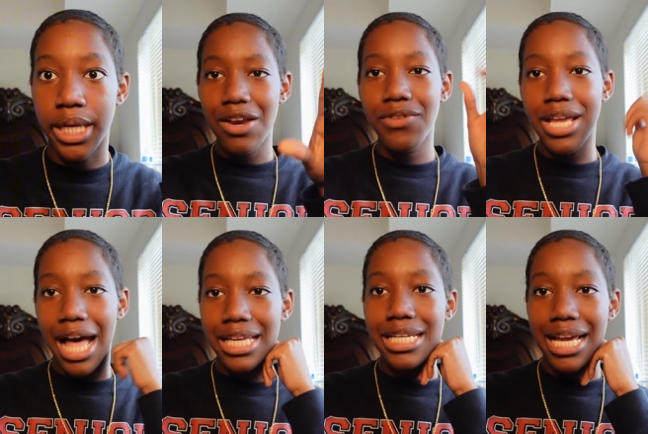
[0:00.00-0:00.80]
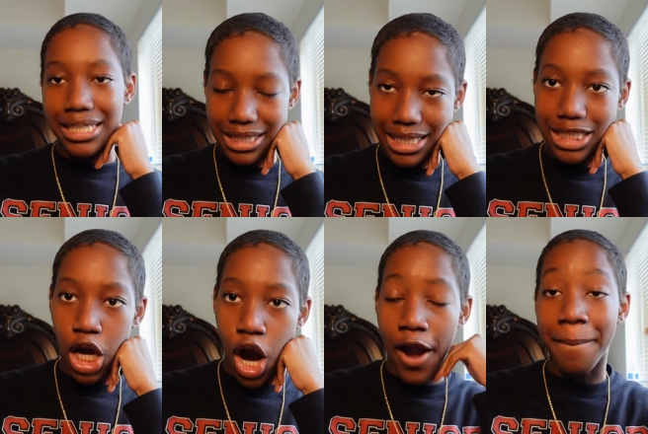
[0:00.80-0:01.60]
In reality, yes, it is
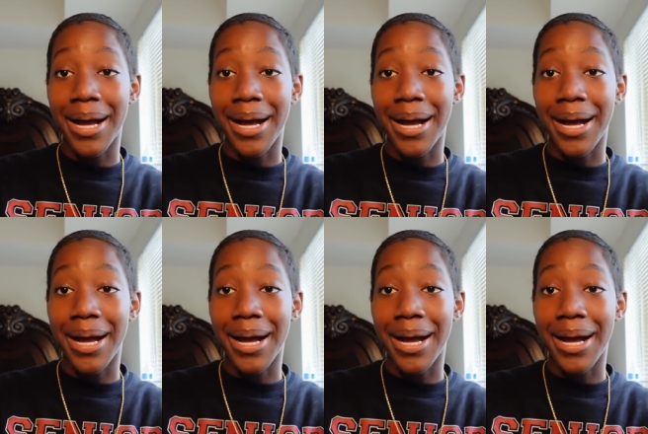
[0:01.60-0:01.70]
hard,